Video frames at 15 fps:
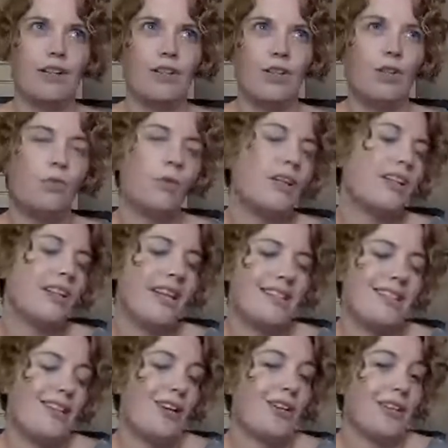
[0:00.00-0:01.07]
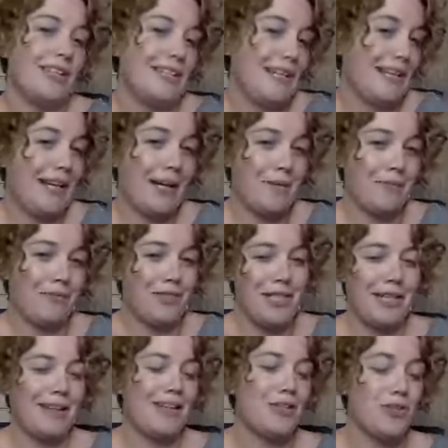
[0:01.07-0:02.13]
wouldn't necessarily take that cup of tea
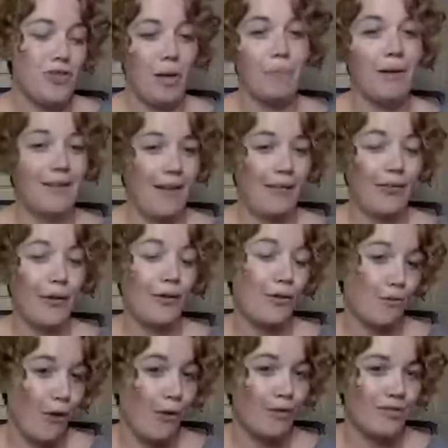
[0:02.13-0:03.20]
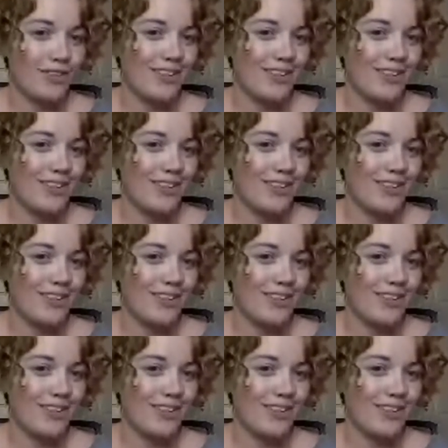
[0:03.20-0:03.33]
and then dump it down their throat.